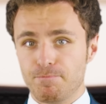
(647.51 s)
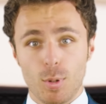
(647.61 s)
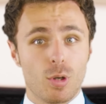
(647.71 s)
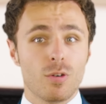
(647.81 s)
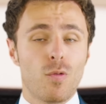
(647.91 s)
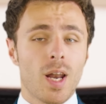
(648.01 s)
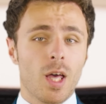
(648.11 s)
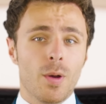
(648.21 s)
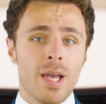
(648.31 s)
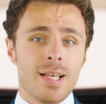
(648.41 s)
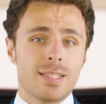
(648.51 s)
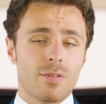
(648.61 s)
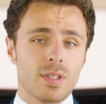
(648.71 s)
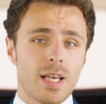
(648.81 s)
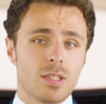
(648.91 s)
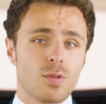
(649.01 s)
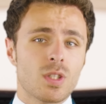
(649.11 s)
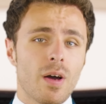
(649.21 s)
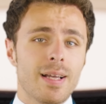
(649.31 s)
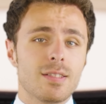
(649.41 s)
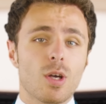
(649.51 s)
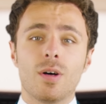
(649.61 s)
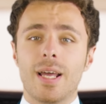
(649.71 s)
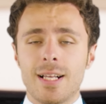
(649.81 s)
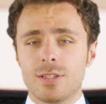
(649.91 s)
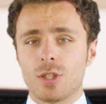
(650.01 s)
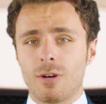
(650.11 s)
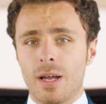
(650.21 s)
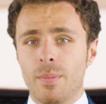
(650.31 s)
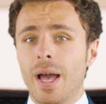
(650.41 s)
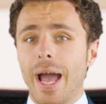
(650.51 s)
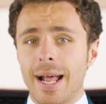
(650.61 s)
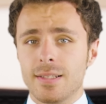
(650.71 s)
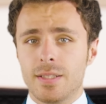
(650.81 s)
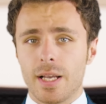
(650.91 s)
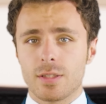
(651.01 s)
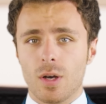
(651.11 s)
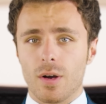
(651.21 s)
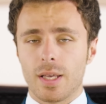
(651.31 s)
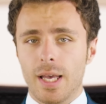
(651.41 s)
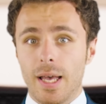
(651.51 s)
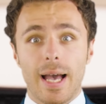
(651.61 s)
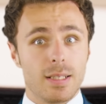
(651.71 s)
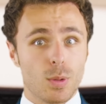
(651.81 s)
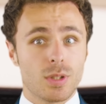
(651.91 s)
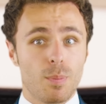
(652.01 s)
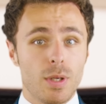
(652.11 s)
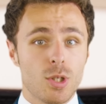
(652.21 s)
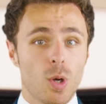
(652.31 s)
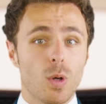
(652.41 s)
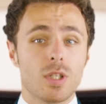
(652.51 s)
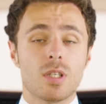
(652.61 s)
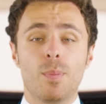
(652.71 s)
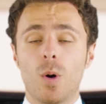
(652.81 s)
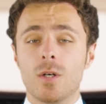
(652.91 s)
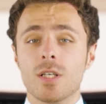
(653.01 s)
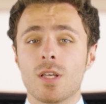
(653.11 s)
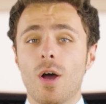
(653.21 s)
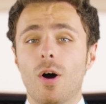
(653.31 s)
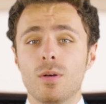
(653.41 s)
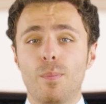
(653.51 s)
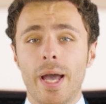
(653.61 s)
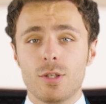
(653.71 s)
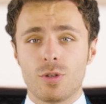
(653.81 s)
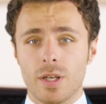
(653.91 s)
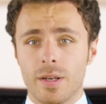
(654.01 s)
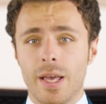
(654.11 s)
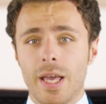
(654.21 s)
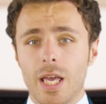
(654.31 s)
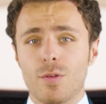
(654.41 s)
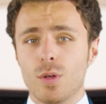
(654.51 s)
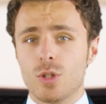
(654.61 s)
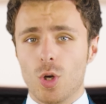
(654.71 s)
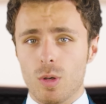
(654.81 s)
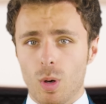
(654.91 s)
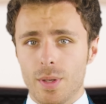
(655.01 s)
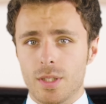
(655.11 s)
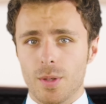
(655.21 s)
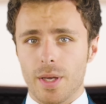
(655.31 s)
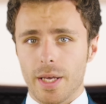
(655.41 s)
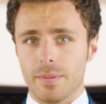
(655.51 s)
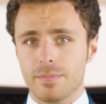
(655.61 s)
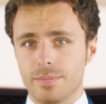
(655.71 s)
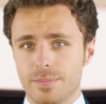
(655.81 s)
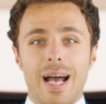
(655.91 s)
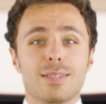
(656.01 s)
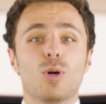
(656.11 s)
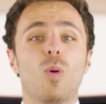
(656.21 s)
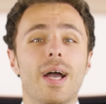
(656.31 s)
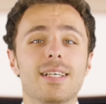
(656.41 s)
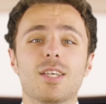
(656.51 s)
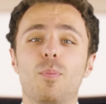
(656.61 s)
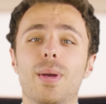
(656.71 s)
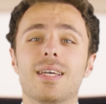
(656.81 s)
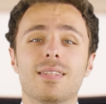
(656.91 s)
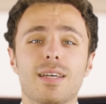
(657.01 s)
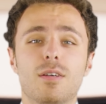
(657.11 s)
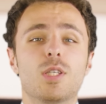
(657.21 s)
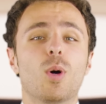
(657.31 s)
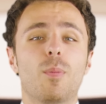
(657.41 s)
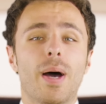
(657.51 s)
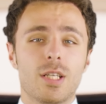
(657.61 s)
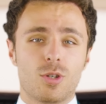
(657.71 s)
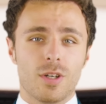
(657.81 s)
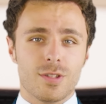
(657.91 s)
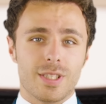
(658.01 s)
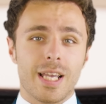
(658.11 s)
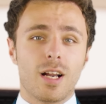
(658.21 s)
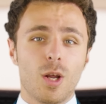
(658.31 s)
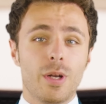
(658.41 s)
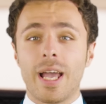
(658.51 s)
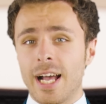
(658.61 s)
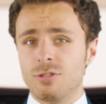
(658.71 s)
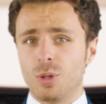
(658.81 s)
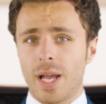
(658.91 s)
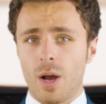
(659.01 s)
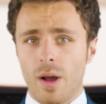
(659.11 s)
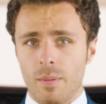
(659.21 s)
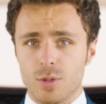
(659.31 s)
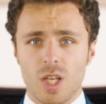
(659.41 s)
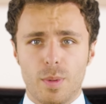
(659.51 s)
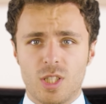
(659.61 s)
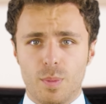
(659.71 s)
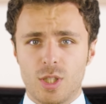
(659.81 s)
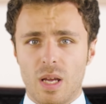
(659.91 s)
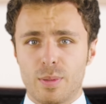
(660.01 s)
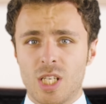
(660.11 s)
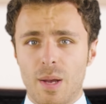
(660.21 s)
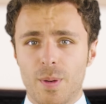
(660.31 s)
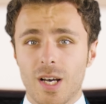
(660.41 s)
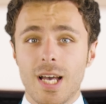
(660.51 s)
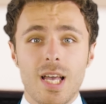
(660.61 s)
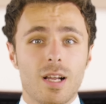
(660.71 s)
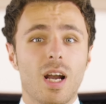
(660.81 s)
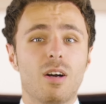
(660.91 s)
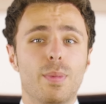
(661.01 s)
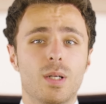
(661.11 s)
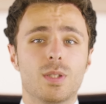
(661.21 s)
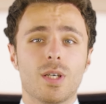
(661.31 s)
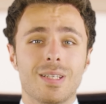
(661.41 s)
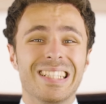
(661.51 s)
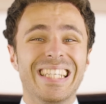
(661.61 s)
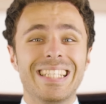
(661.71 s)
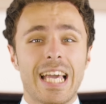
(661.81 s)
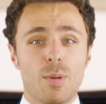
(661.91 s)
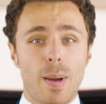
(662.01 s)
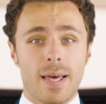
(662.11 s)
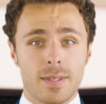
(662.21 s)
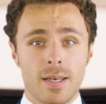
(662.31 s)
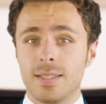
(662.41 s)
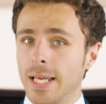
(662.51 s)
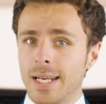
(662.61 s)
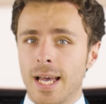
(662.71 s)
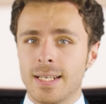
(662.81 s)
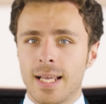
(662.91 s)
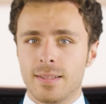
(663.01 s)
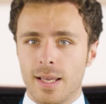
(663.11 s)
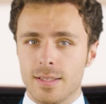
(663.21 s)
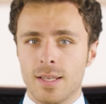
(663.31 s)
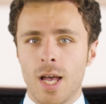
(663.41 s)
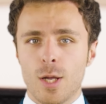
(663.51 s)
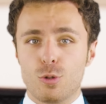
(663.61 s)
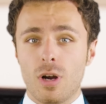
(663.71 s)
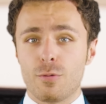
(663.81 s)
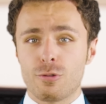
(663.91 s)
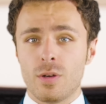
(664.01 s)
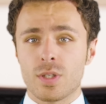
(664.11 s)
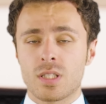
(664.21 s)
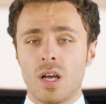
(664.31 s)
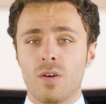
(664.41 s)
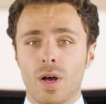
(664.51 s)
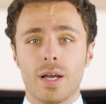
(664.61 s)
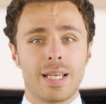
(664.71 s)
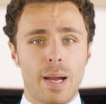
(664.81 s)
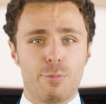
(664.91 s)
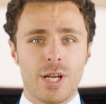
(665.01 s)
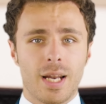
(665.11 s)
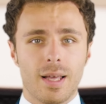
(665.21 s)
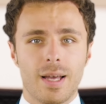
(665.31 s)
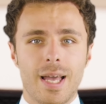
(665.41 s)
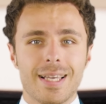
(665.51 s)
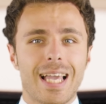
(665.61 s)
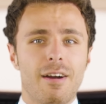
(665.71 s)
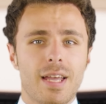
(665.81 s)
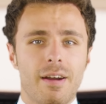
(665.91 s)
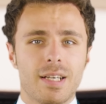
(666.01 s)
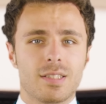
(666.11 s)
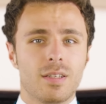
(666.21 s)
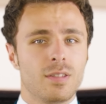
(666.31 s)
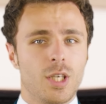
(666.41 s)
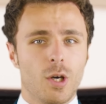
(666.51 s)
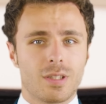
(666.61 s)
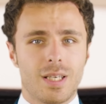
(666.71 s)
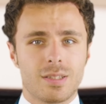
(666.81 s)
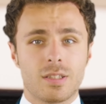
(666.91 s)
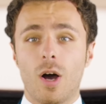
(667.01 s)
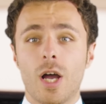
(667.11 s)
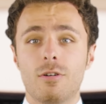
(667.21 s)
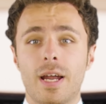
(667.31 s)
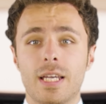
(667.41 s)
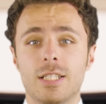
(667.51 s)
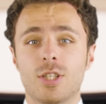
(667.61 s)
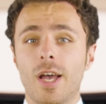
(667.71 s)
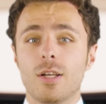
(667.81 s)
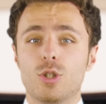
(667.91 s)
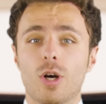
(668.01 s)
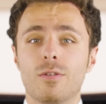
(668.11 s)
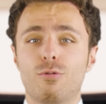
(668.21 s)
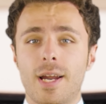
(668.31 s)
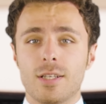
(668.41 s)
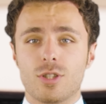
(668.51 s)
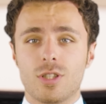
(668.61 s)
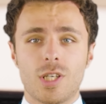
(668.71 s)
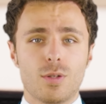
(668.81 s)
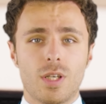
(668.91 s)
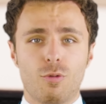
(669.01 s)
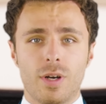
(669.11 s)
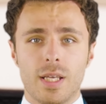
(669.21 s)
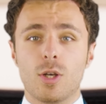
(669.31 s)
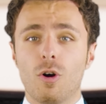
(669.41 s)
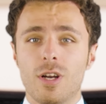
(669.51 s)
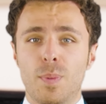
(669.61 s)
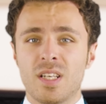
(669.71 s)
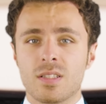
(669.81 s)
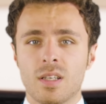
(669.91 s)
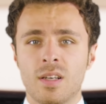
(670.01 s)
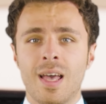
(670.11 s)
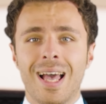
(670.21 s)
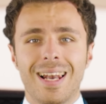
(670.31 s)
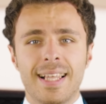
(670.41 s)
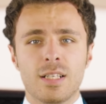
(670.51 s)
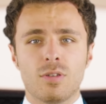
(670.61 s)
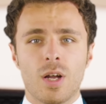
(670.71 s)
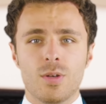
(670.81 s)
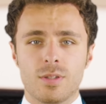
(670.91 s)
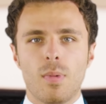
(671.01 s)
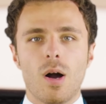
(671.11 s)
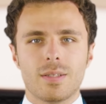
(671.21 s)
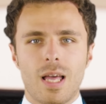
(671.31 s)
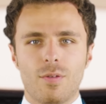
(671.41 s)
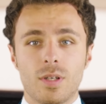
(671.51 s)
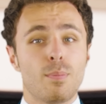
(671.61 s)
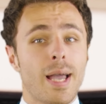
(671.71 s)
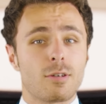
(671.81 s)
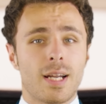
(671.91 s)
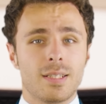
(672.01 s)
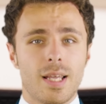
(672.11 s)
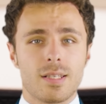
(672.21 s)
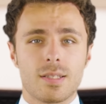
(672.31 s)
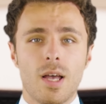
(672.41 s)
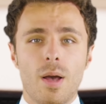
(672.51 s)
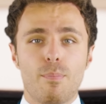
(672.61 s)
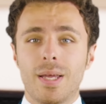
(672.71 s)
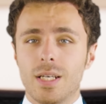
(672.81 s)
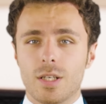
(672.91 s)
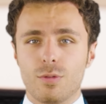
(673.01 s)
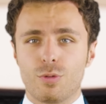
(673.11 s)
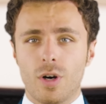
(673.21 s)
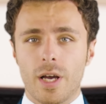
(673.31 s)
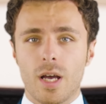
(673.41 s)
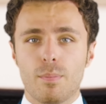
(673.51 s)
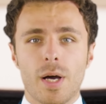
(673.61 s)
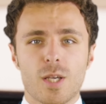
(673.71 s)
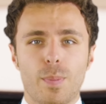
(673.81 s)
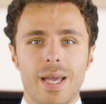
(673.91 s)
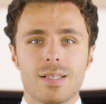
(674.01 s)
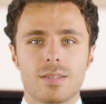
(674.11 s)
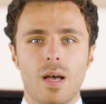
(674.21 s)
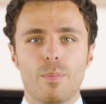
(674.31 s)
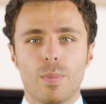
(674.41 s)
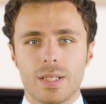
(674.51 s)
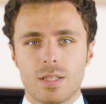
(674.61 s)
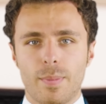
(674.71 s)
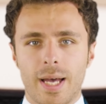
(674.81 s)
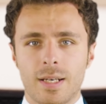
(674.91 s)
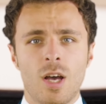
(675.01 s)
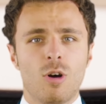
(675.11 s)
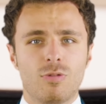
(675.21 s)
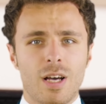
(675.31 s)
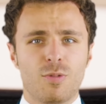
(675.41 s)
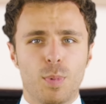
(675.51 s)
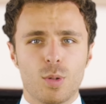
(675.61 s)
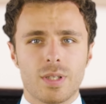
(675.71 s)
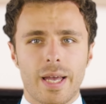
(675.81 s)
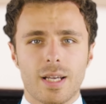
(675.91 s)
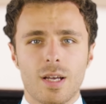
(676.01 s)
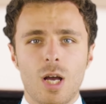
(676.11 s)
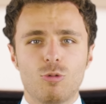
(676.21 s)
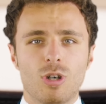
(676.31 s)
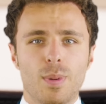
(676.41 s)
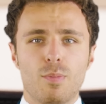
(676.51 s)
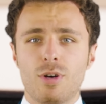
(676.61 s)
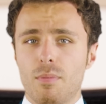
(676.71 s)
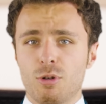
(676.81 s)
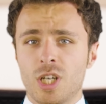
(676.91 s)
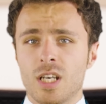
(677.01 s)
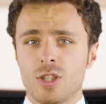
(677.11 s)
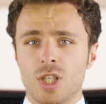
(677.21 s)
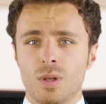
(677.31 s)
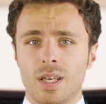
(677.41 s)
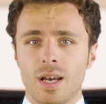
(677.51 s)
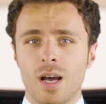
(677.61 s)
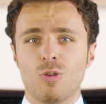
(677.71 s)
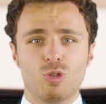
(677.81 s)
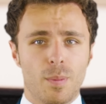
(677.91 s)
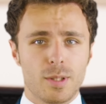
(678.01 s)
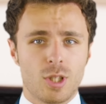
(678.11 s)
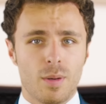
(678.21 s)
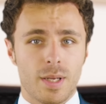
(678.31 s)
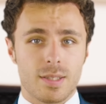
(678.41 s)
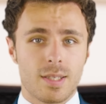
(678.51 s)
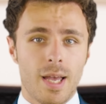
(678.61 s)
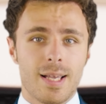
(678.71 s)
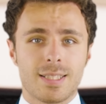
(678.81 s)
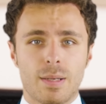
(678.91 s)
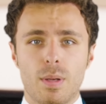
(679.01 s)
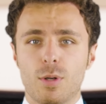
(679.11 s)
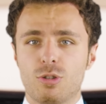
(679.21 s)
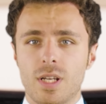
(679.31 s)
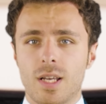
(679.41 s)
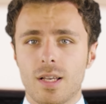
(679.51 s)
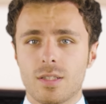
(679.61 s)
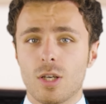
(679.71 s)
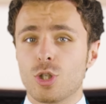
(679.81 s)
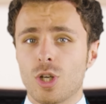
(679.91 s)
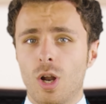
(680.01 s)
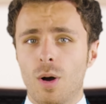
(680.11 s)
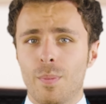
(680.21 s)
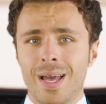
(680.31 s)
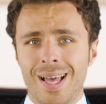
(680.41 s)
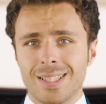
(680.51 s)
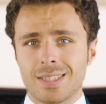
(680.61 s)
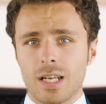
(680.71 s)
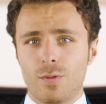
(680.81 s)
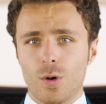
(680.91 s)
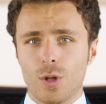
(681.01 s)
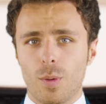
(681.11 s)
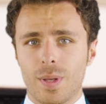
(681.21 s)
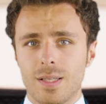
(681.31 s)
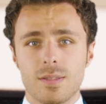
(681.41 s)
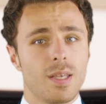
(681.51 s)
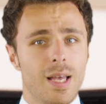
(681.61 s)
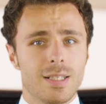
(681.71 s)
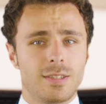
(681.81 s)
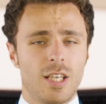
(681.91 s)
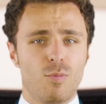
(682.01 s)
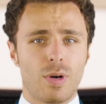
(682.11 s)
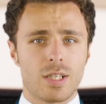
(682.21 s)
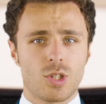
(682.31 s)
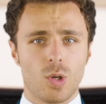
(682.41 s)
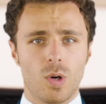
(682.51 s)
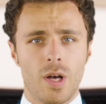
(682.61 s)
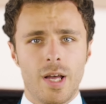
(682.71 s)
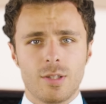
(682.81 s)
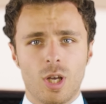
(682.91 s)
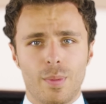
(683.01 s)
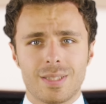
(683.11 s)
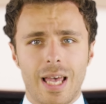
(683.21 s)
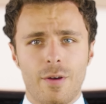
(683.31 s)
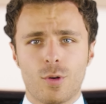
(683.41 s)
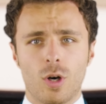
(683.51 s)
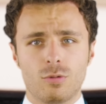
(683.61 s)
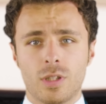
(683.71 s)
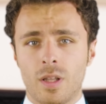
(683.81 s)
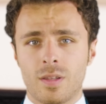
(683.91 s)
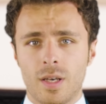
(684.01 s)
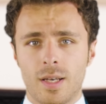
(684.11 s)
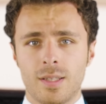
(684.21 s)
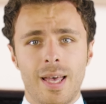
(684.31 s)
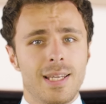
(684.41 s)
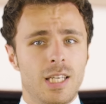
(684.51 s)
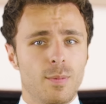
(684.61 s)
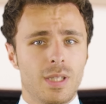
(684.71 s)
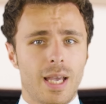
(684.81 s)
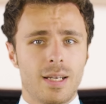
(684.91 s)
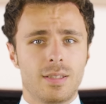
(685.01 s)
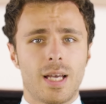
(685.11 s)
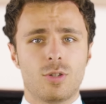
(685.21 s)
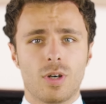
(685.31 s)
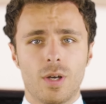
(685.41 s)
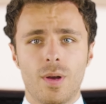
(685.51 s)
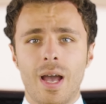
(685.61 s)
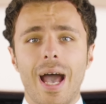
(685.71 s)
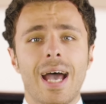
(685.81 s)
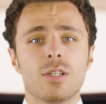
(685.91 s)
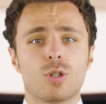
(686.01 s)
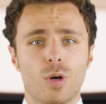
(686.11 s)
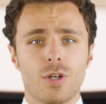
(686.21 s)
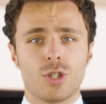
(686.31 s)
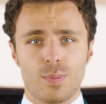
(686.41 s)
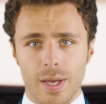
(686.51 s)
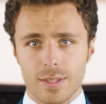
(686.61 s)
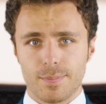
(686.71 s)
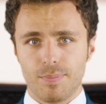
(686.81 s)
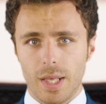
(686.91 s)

You can follow 7 Days of Science on Instagram and TikTok, and also be sure to support us on Patreon if you enjoy what we do here. As always, a big thank you to our patrons, including Andrew Cowam, Jibby Jibby Jabba Chapa, Clara Middleton, Dine Baffer, Diana Hernandez, Dhruv Shrivastava, Gabriella, Gary Arrington, Giottist, iRage, John French, Joseph Ree, Corey Peterson, Lena Rose, Mark Nevin, Matt Grandis, Mendicant Fryer, Mike Pace, Monitor Man, Ralph Balzac, Robert Prietprajika Jr., Robert Thomas, Sammy Patricus, Shlom, Staniforth Hopkins, Steve Bradshaw, Thomas F. Conroy III, Timothy N. Tedrow, and Troy Schmidt.